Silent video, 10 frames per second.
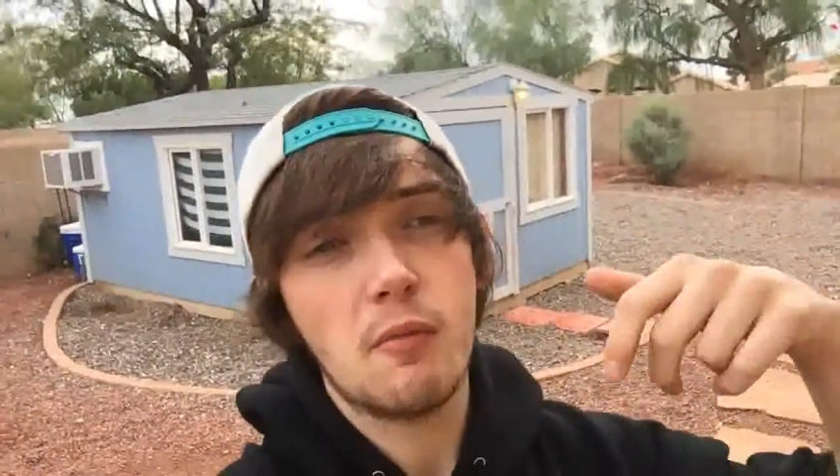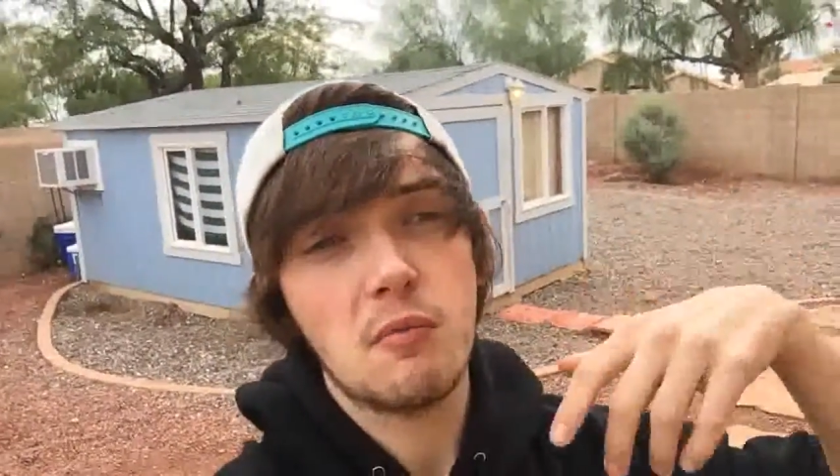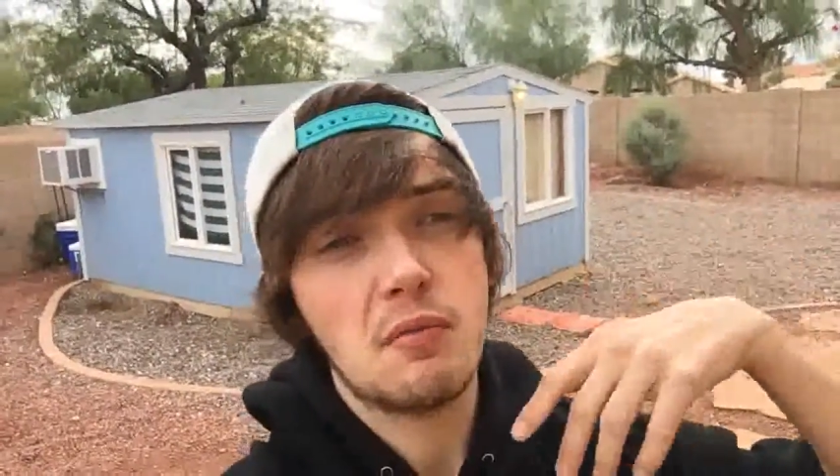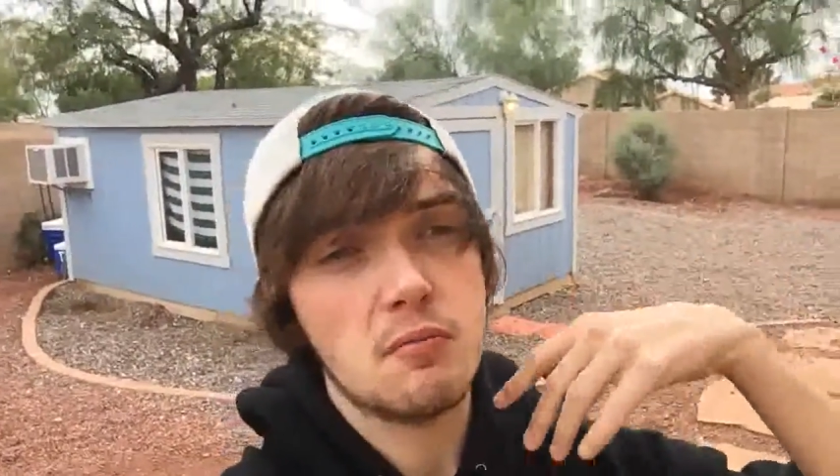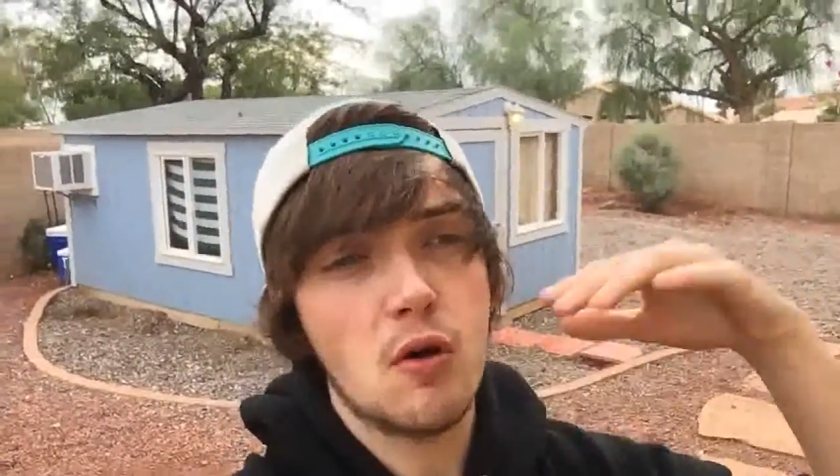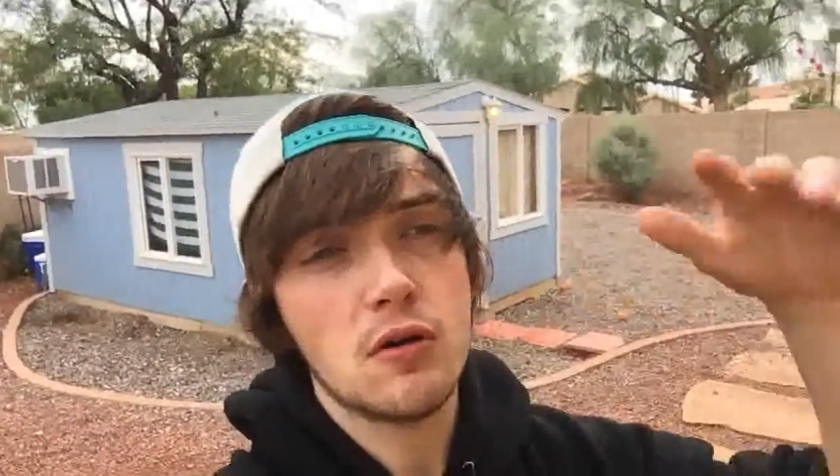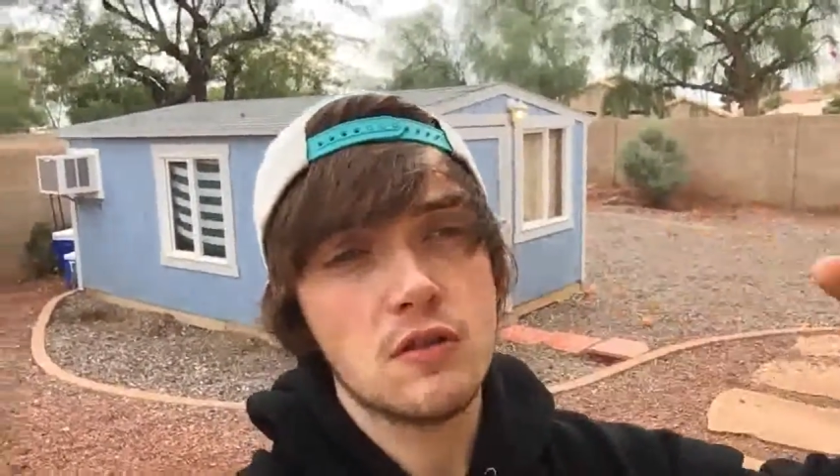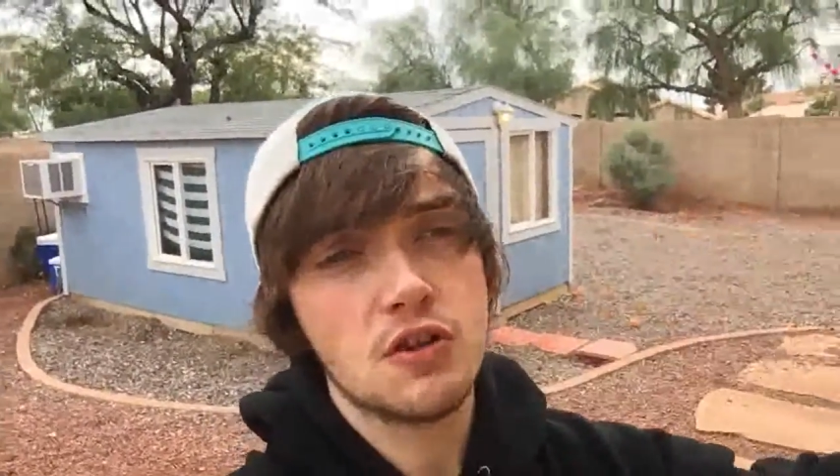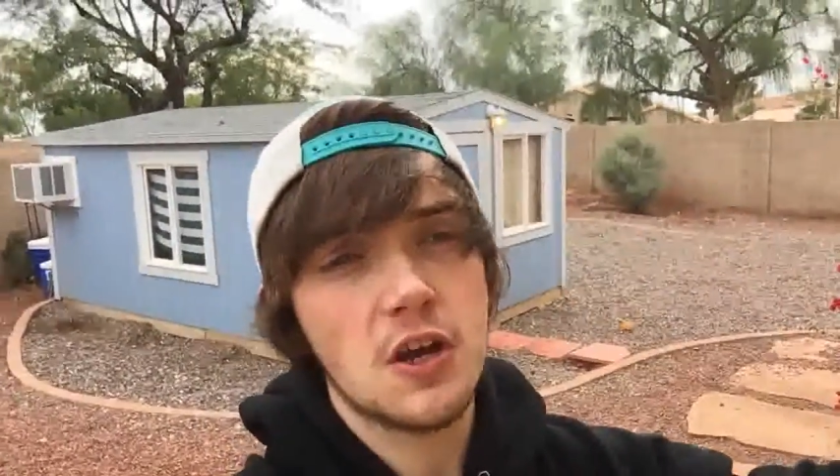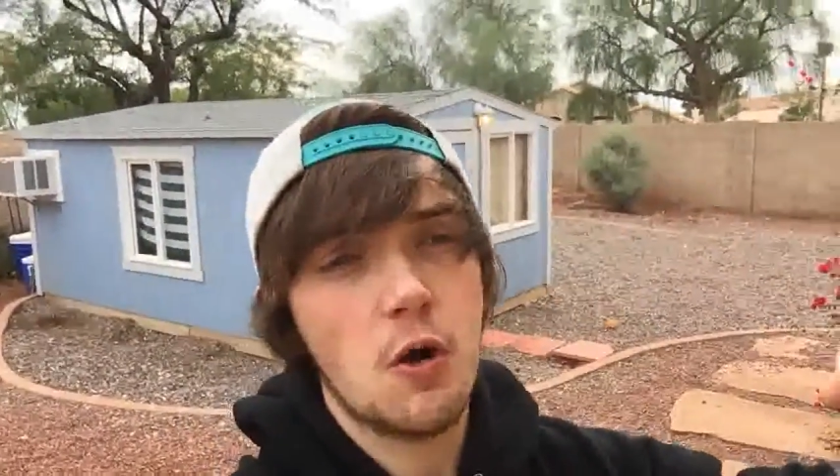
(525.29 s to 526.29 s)
I'm going to be
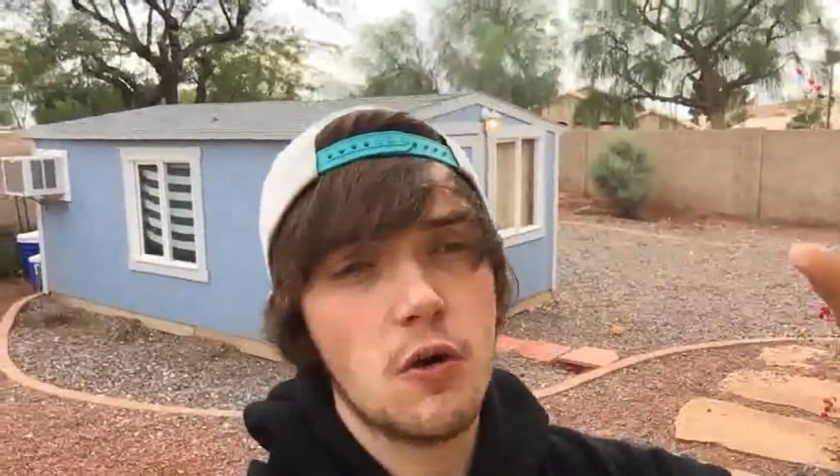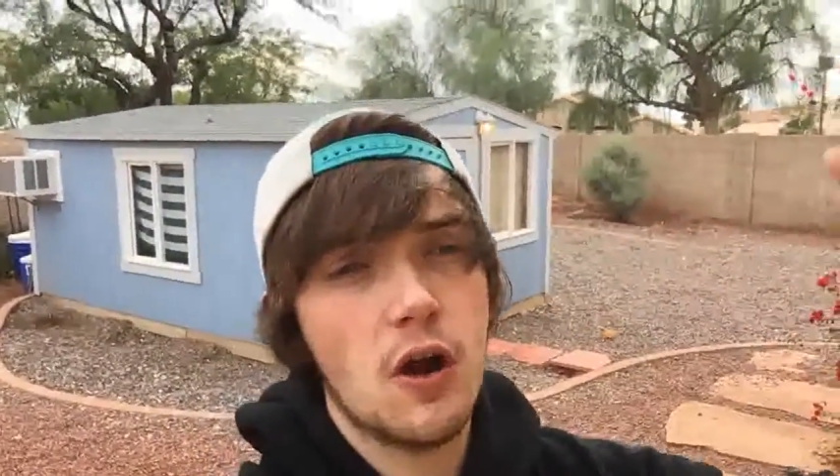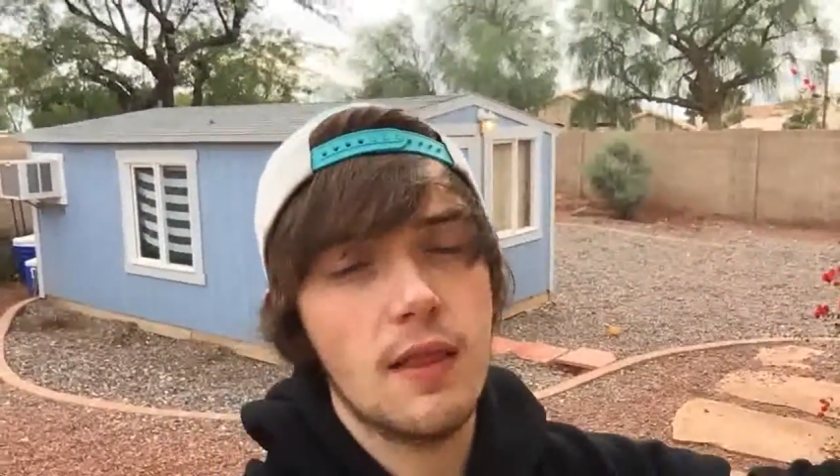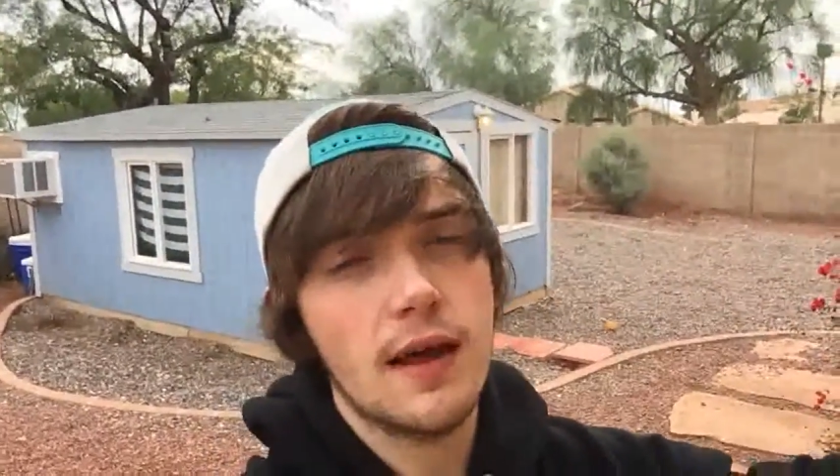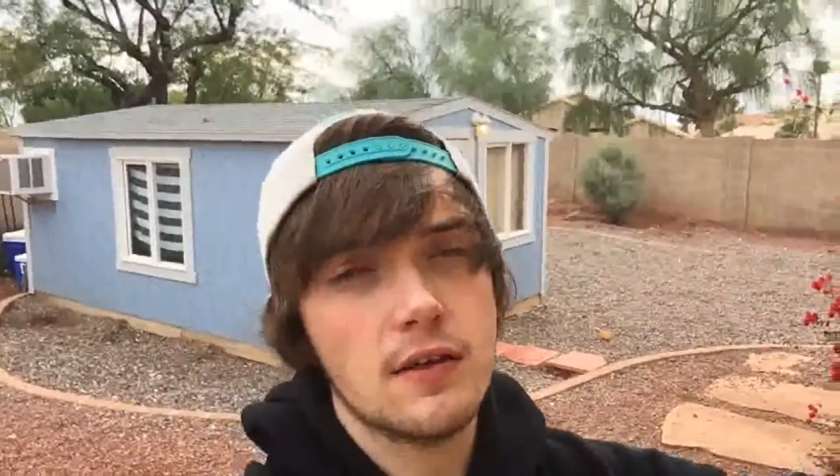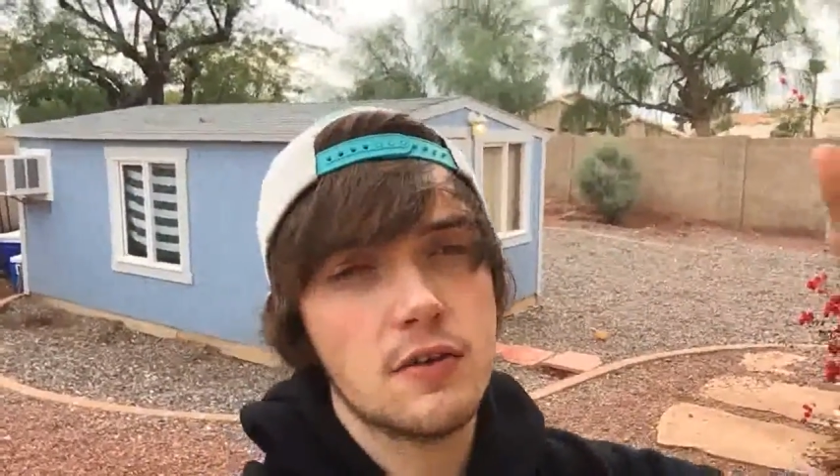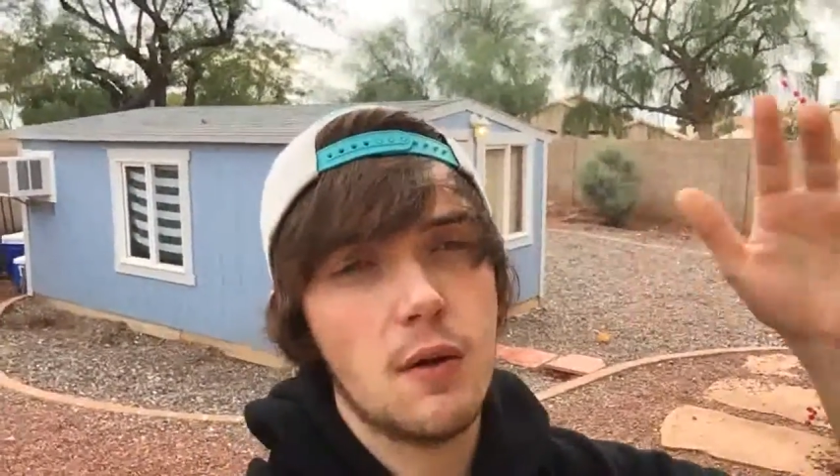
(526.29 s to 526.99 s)
promoting the show and all that,